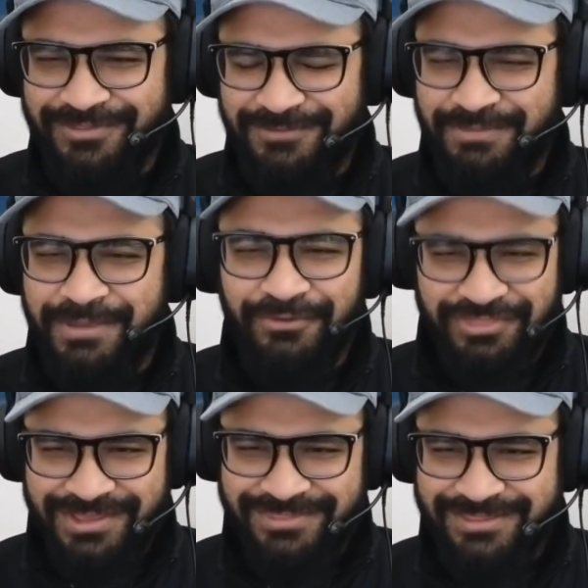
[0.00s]
people
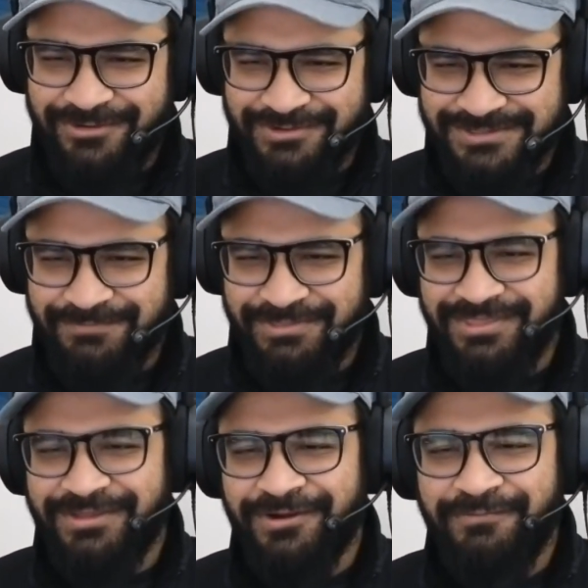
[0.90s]
think that there's something
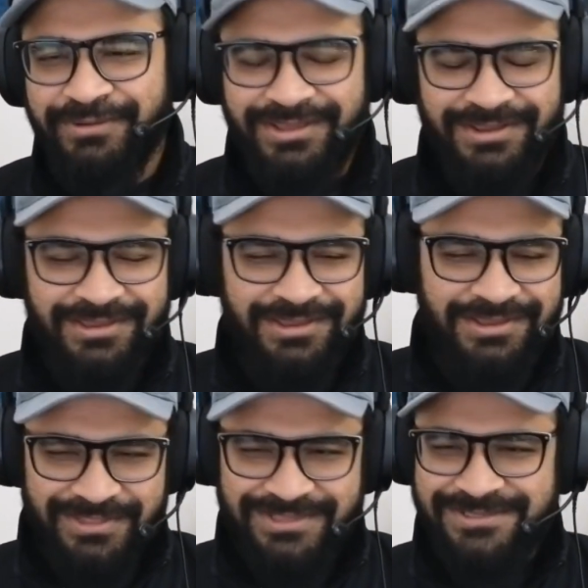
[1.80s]
there, but
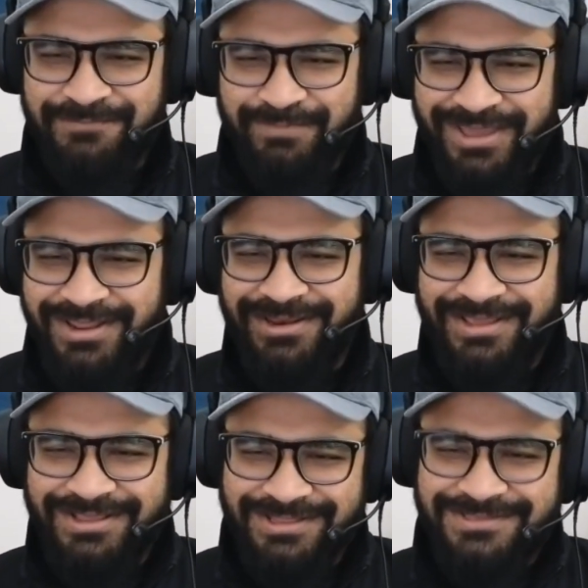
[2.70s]
let's embed it
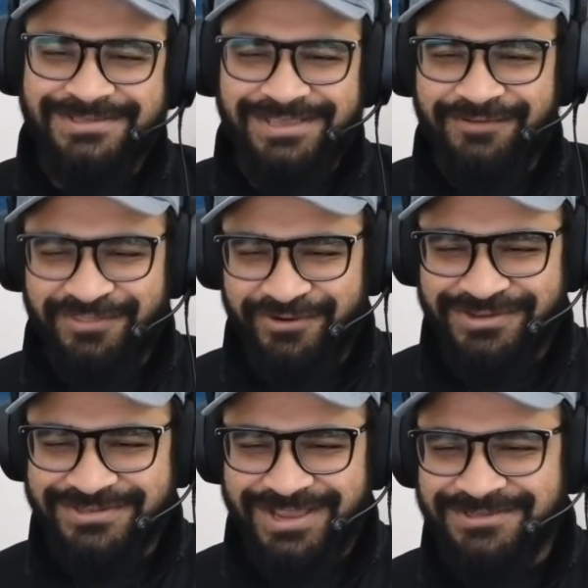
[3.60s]
and let's see if there
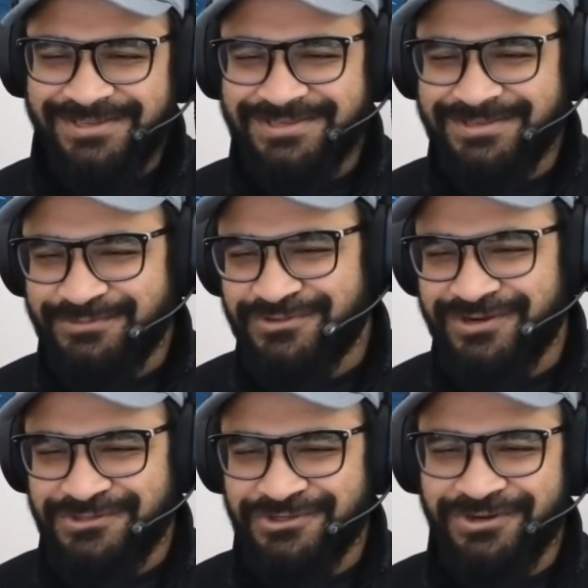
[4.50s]
is actually some
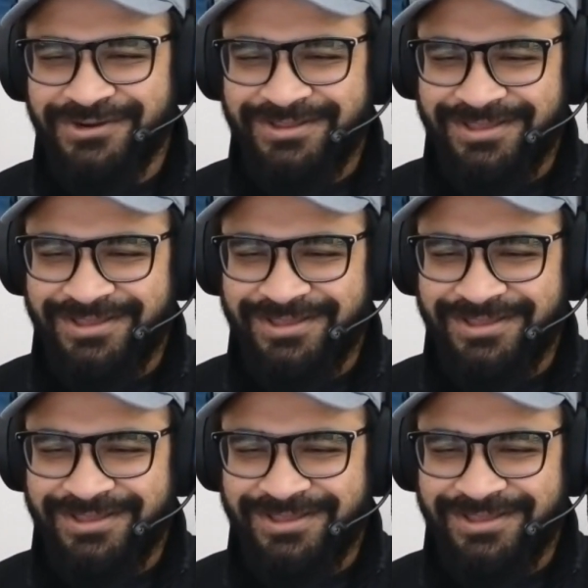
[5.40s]
structure